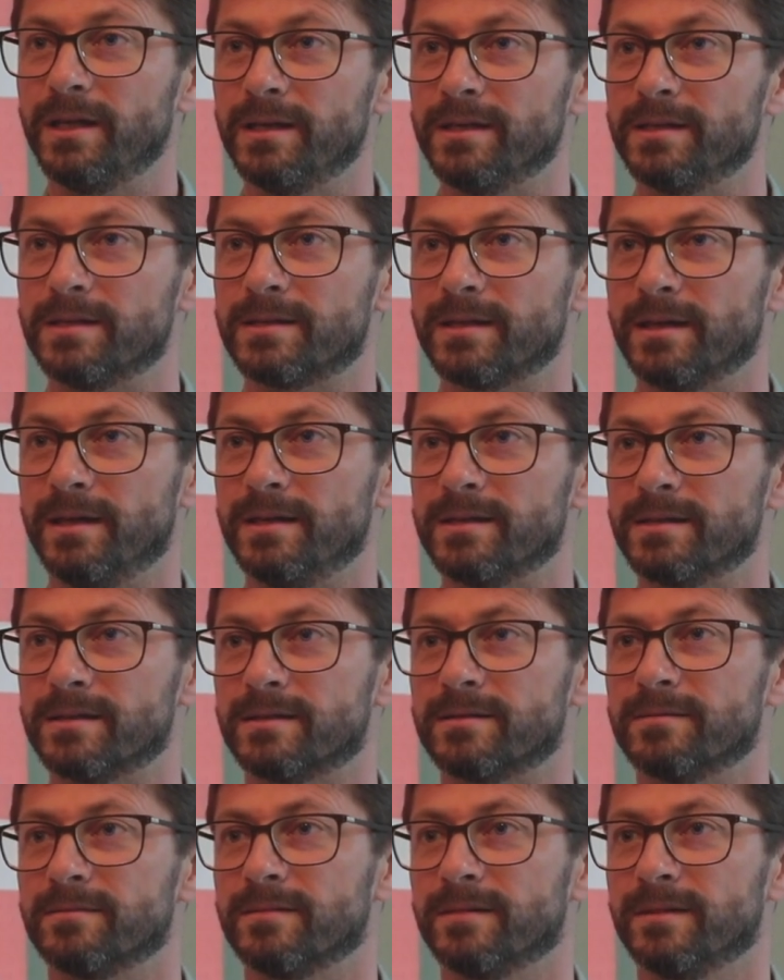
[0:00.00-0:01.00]

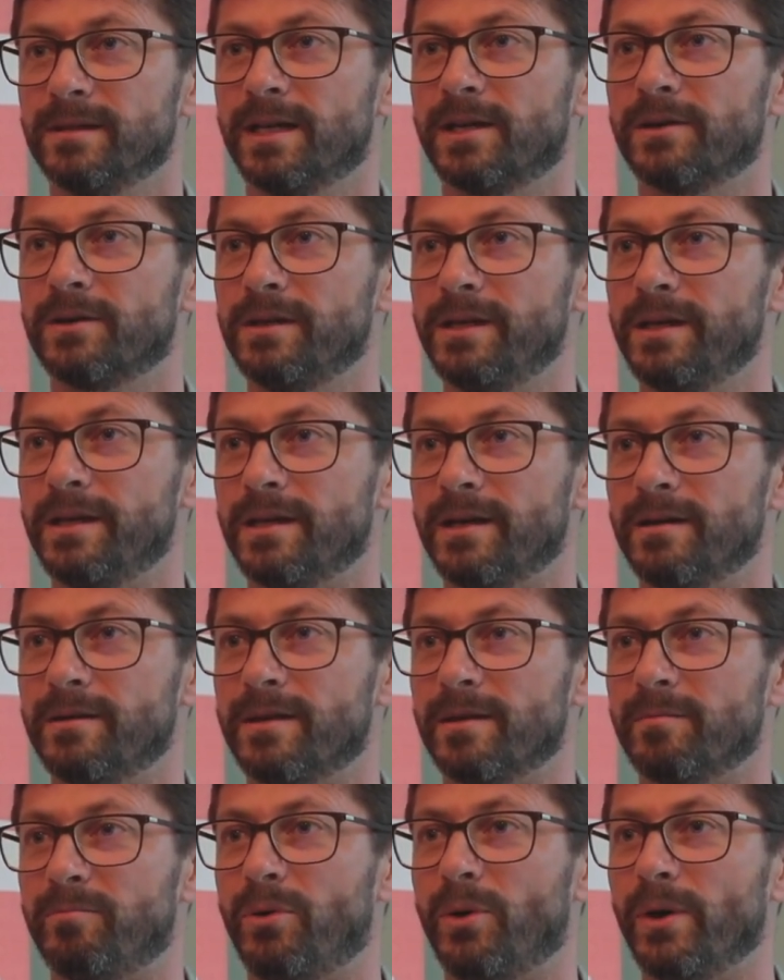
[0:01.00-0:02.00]
is literally
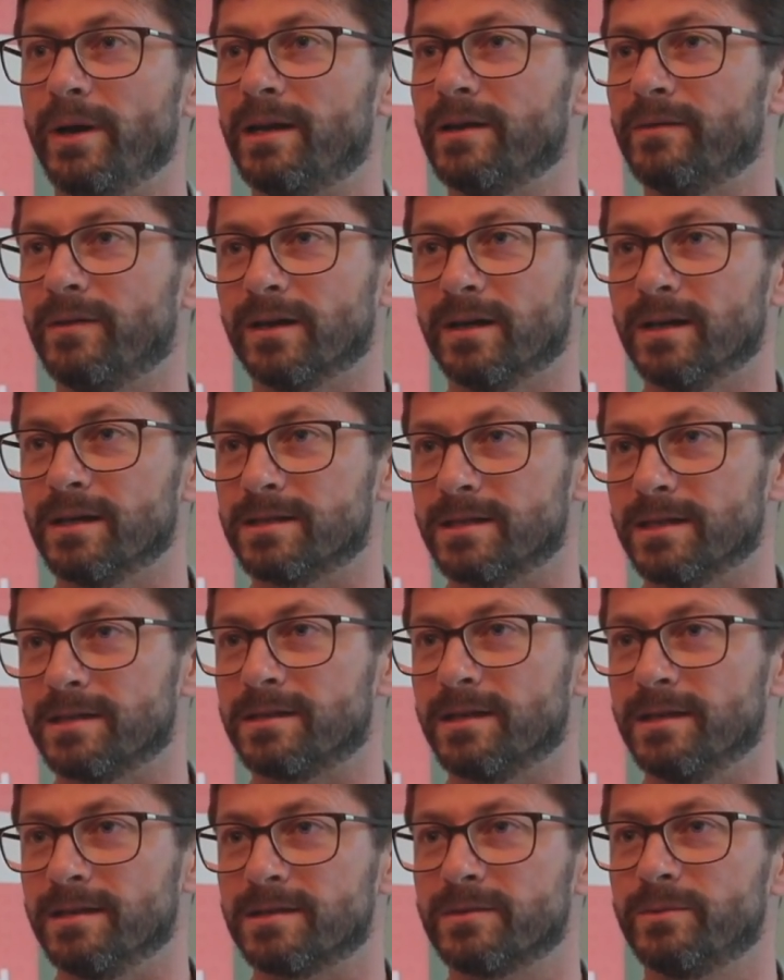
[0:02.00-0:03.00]
the point of our
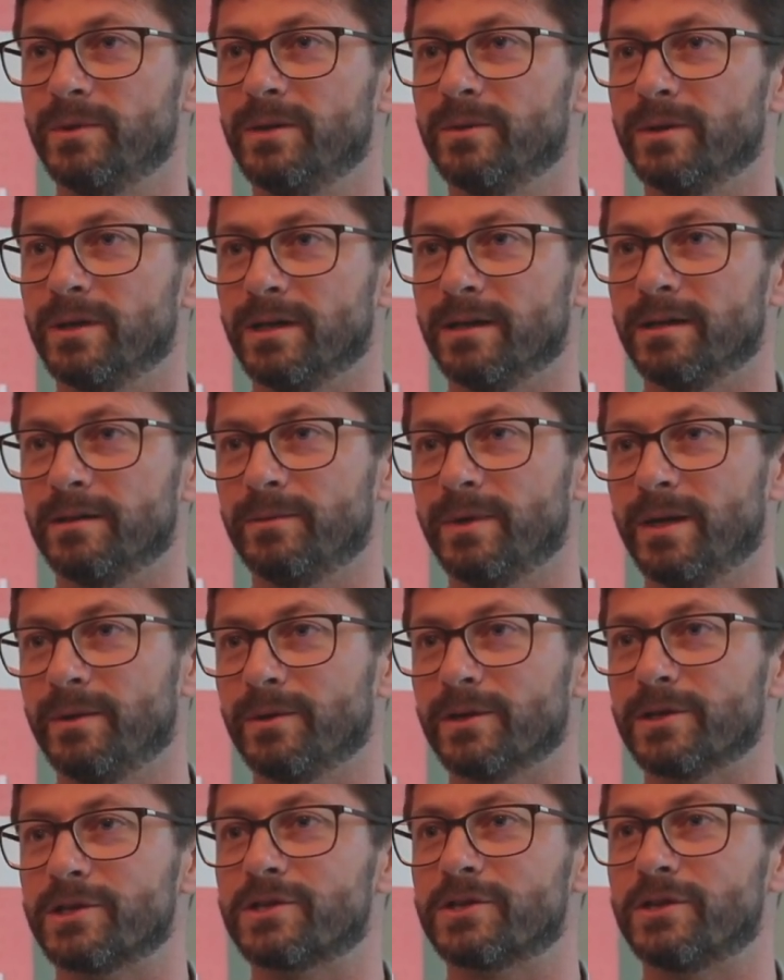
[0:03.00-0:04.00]
existence. We
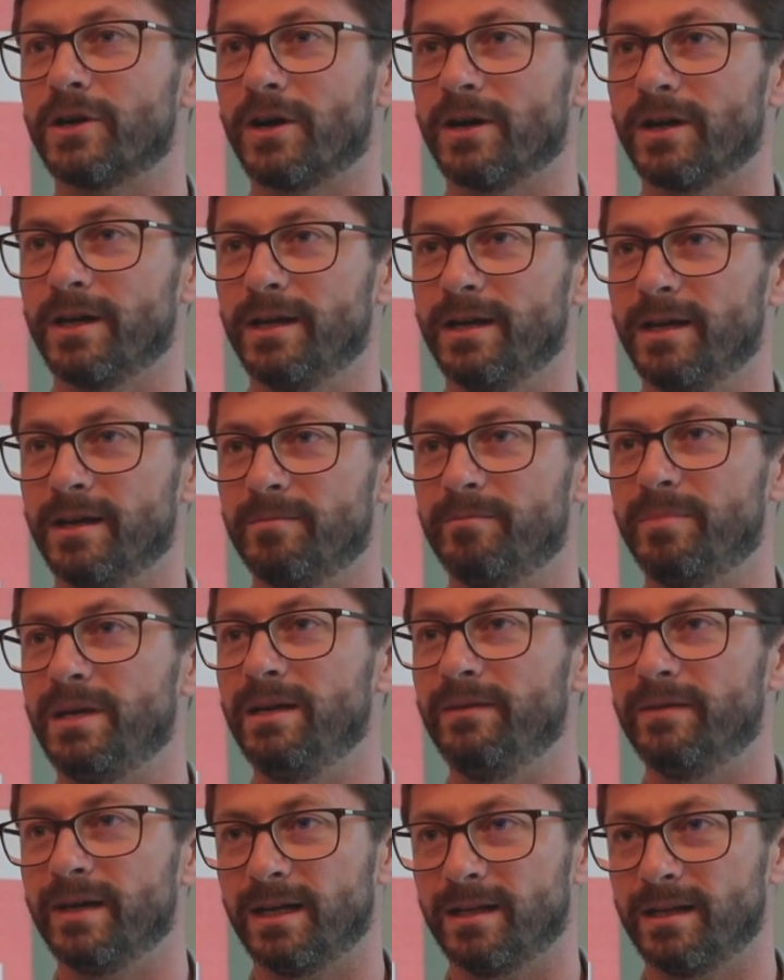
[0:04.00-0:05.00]
were started,
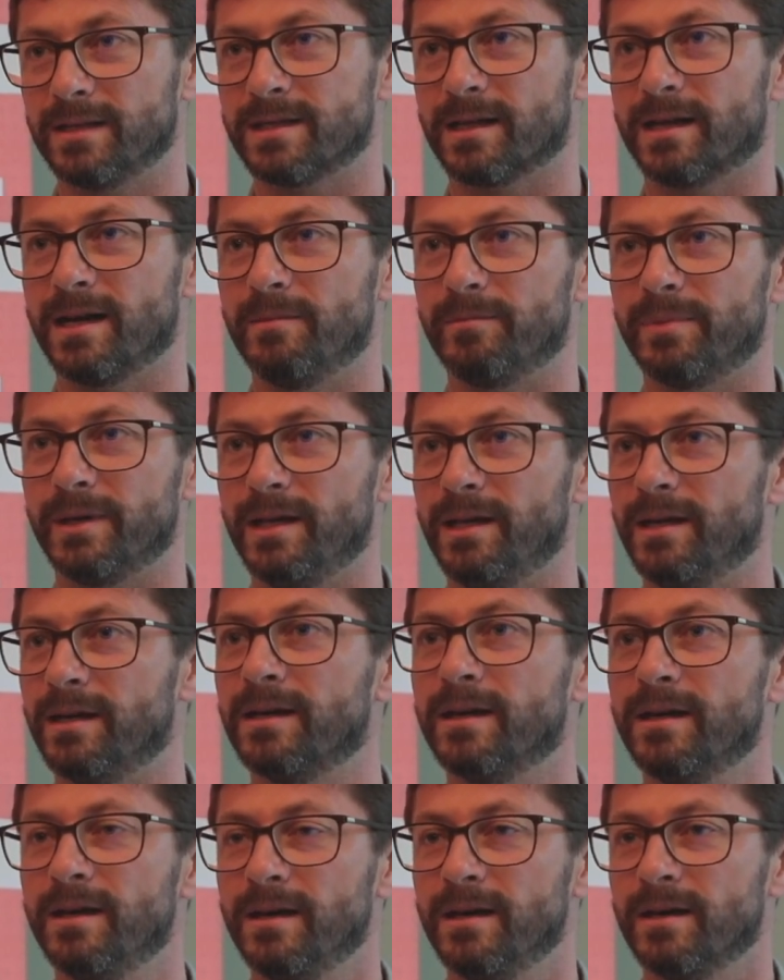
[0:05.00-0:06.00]
PVEL as a company
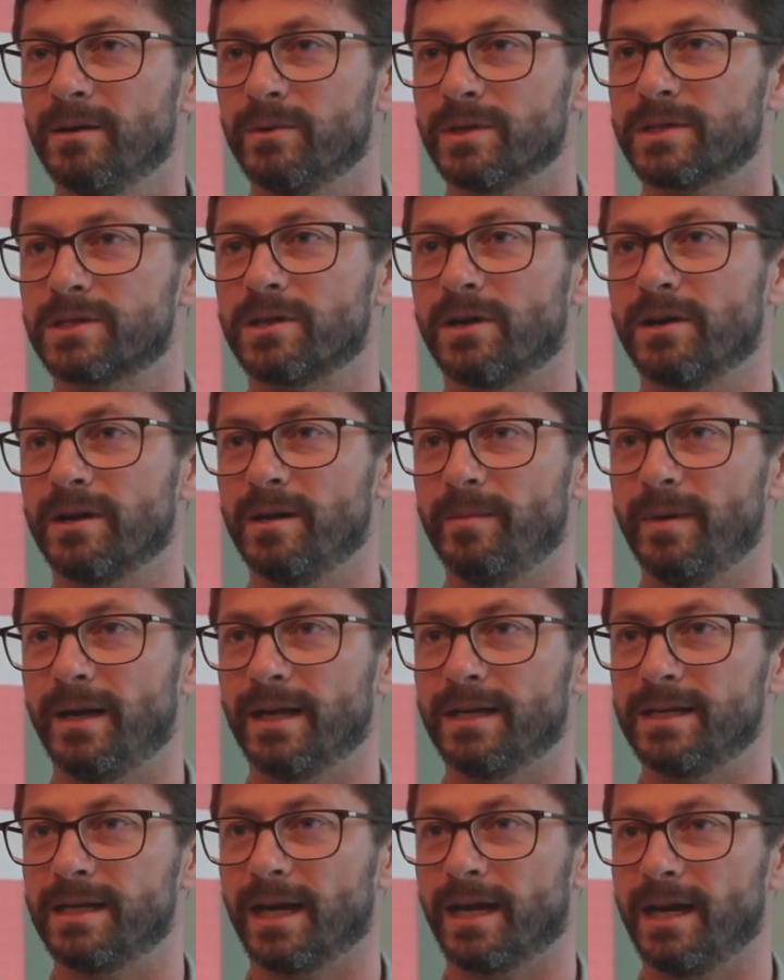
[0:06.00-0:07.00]
was started about
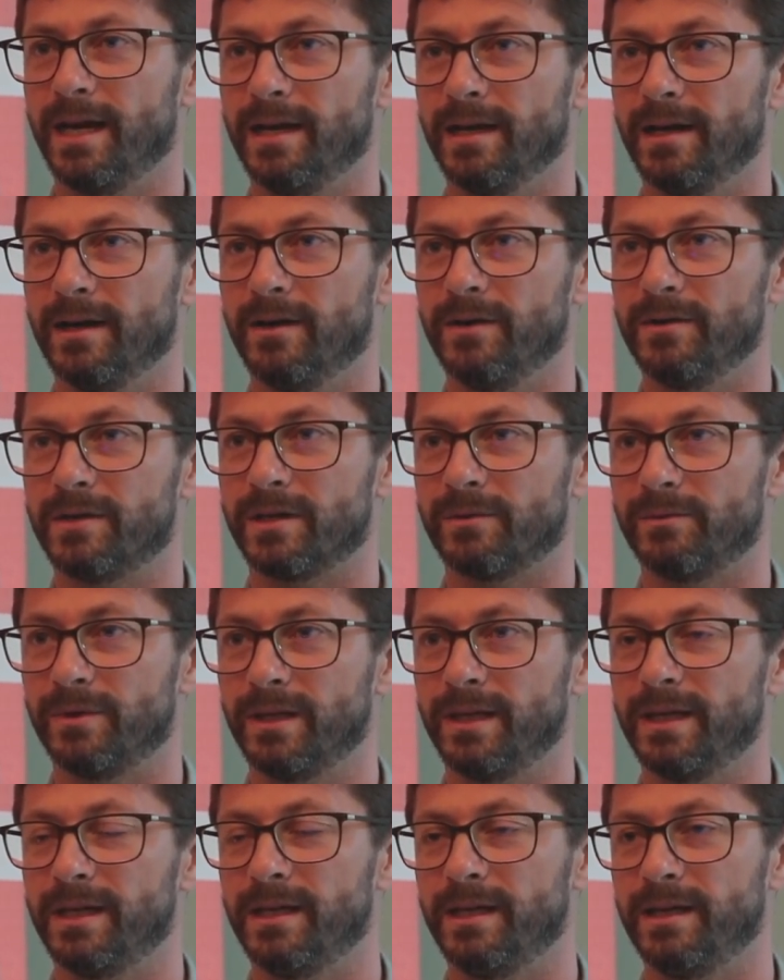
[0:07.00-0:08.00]
a decade ago to
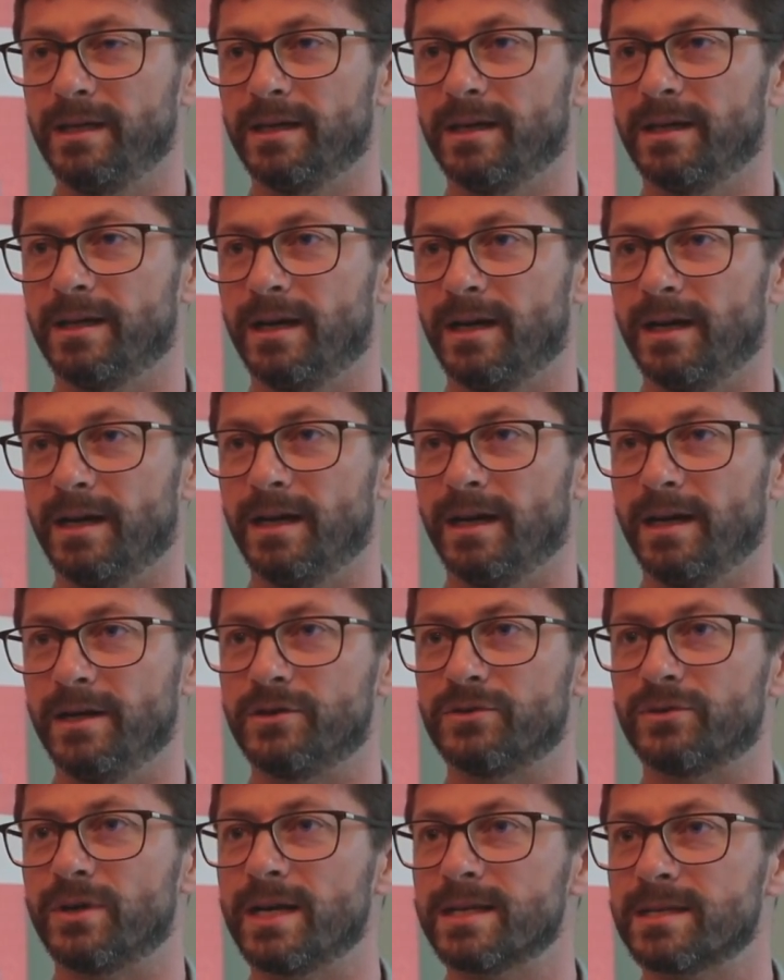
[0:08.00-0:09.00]
really
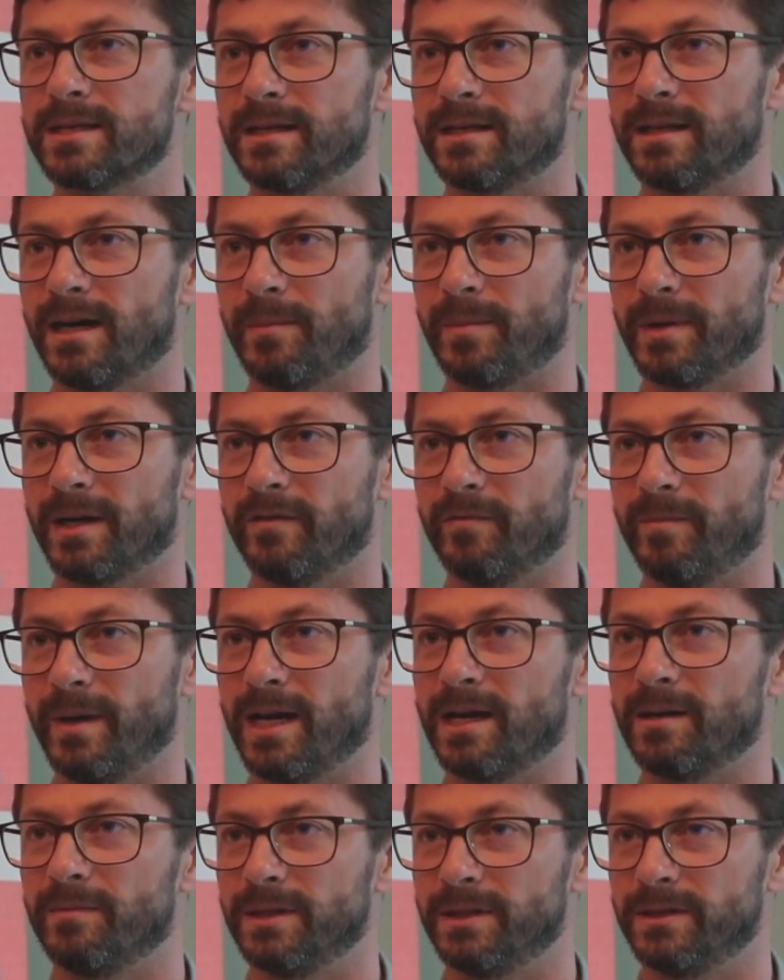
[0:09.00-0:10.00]
address the topic of
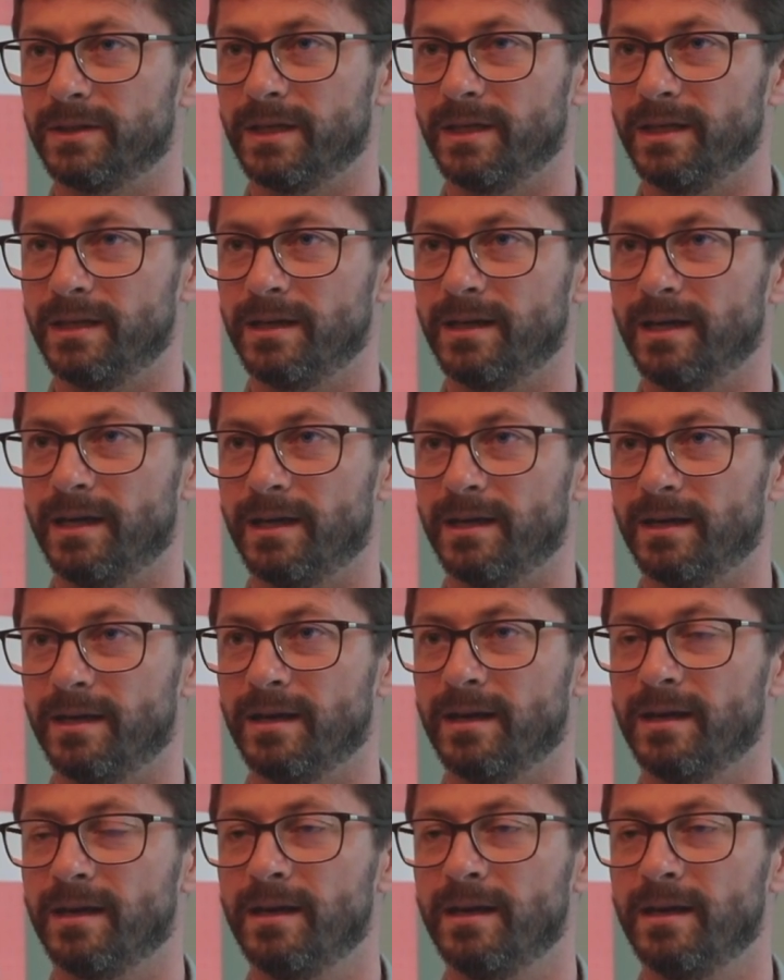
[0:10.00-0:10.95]
bankability.